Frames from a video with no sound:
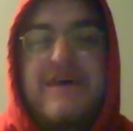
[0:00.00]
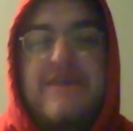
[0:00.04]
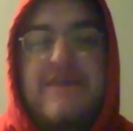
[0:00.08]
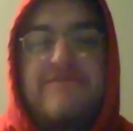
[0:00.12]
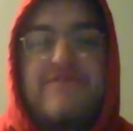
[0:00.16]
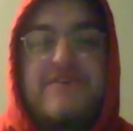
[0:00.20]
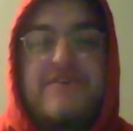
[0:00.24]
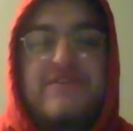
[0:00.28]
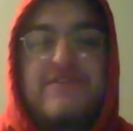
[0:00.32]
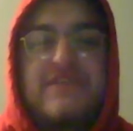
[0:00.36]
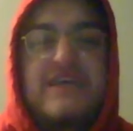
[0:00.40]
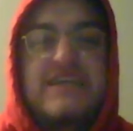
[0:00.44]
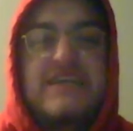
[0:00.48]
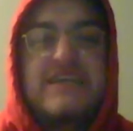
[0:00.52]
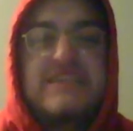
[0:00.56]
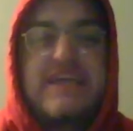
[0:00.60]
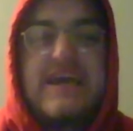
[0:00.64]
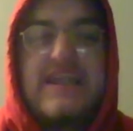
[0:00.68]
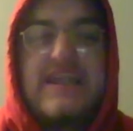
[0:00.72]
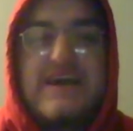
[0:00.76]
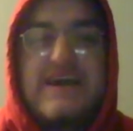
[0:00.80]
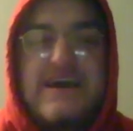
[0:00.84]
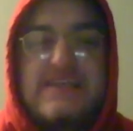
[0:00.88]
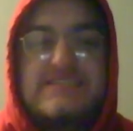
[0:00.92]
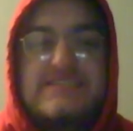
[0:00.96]
everything
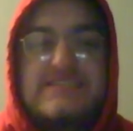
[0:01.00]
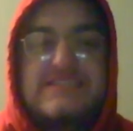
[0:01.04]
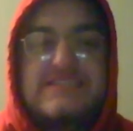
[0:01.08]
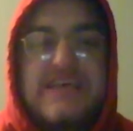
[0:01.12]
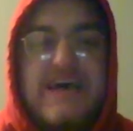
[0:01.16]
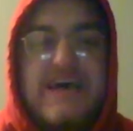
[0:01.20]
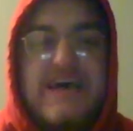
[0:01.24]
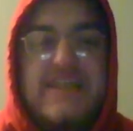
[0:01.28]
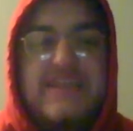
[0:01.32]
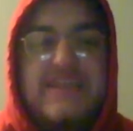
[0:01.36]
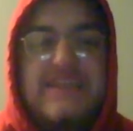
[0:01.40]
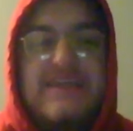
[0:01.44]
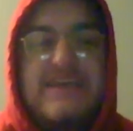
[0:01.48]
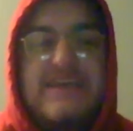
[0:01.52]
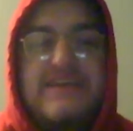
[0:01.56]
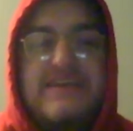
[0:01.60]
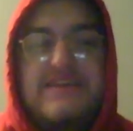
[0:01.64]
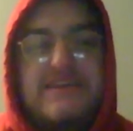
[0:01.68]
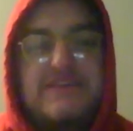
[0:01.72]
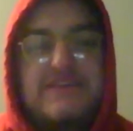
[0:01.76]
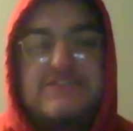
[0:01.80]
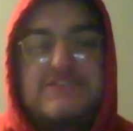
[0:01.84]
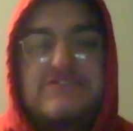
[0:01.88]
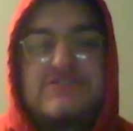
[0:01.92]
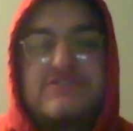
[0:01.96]
that I said in
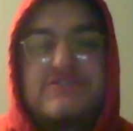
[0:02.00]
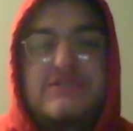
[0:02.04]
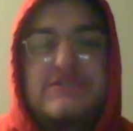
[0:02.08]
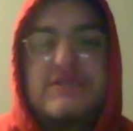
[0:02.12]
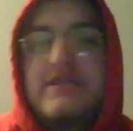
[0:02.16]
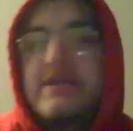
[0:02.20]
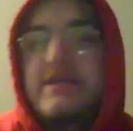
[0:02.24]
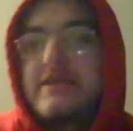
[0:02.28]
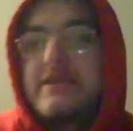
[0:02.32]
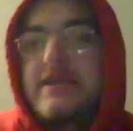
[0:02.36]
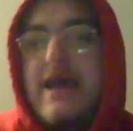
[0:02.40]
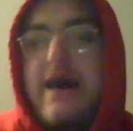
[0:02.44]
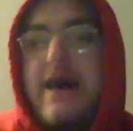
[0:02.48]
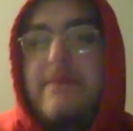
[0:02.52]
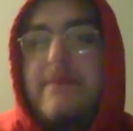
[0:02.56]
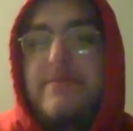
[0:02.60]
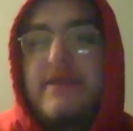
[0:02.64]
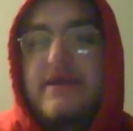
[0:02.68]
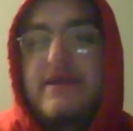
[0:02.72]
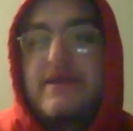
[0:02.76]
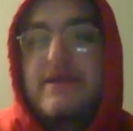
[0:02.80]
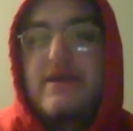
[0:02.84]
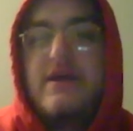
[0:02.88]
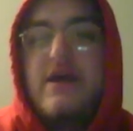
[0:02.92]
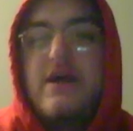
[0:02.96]
it is like
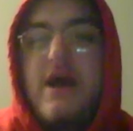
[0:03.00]
happening.